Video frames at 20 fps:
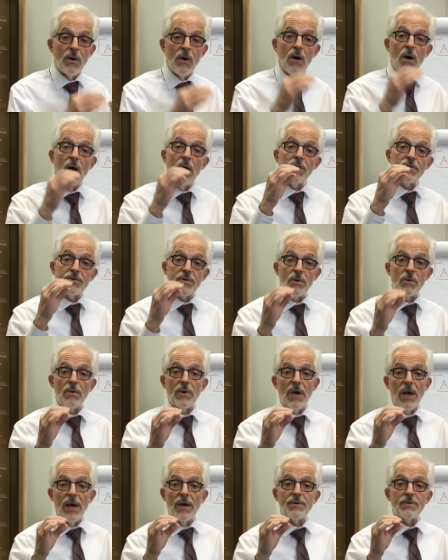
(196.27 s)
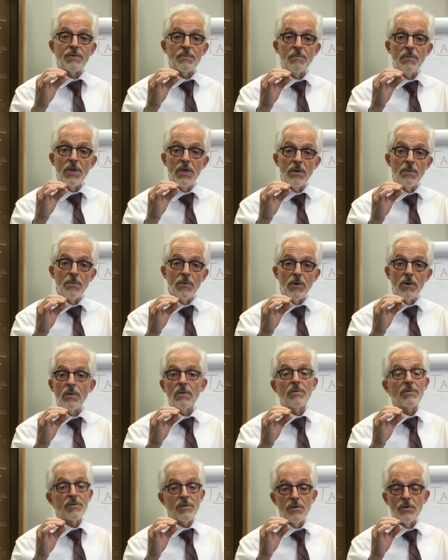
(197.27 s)
Also has
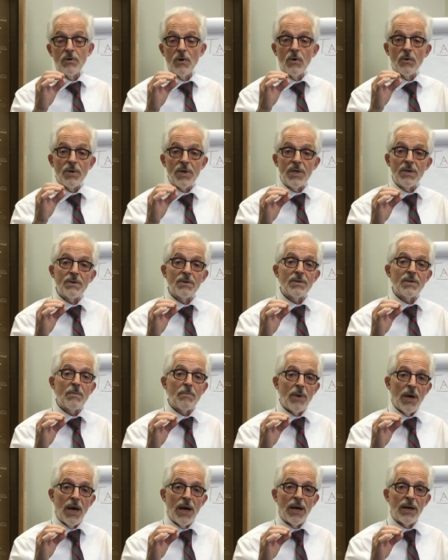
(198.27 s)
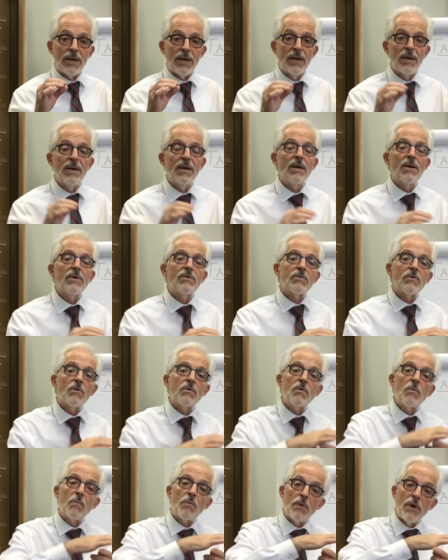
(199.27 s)
minimal to no heel in the back, so
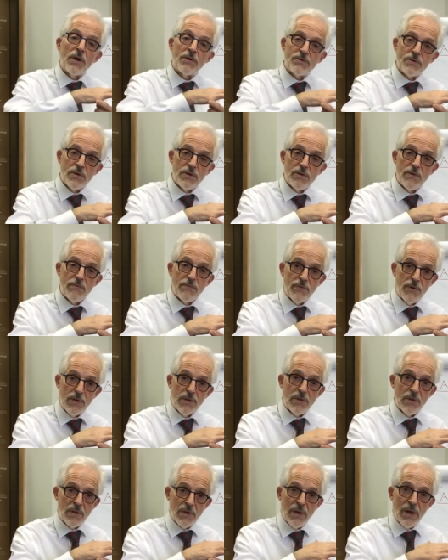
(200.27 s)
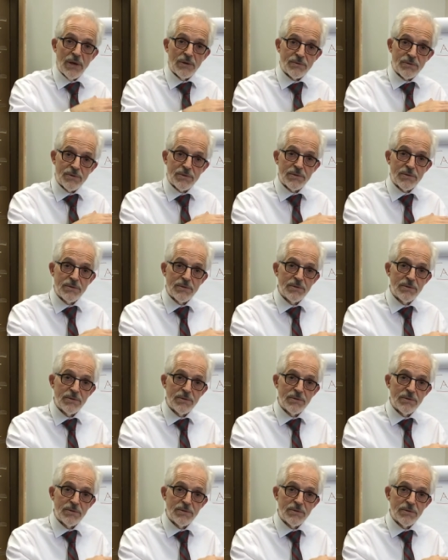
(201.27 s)
you press on the front less.